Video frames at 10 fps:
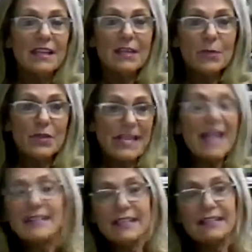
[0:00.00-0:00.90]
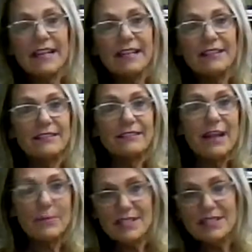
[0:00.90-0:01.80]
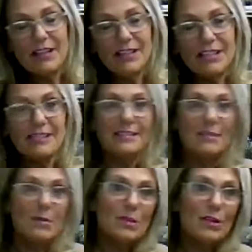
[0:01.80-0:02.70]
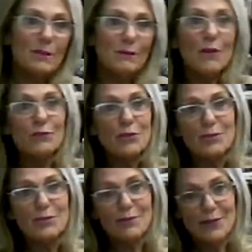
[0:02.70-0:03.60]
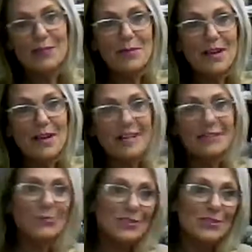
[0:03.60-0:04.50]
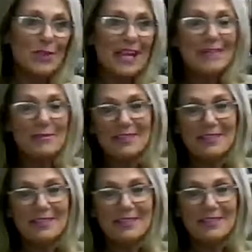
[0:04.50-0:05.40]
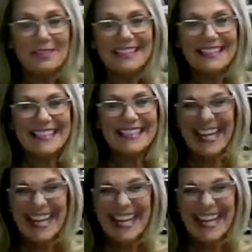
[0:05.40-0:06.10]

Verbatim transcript: pretending like I was selling it to somebody on the phone who was a friend of mine who was okay with it.